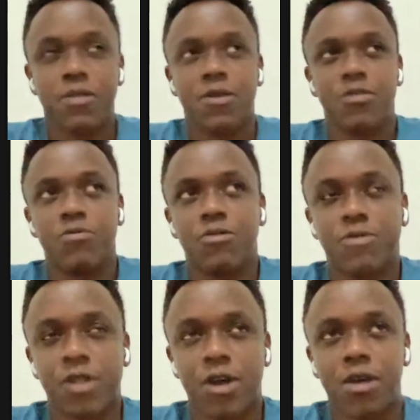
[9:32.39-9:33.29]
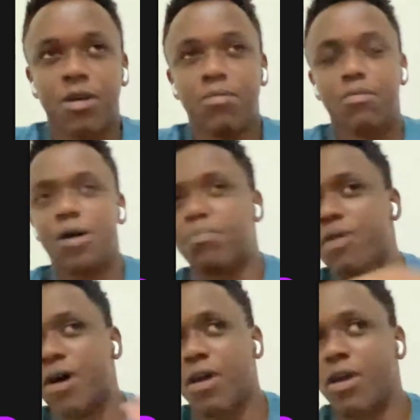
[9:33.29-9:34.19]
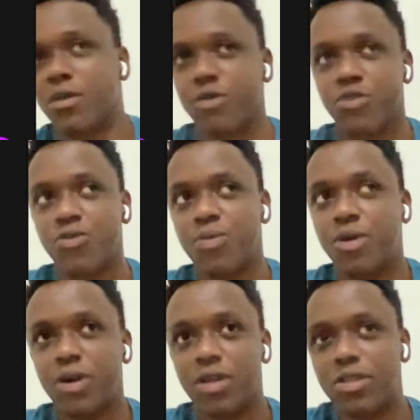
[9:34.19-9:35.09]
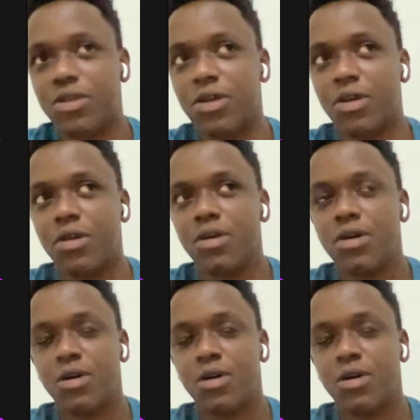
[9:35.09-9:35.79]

this involves like applying, resume writing,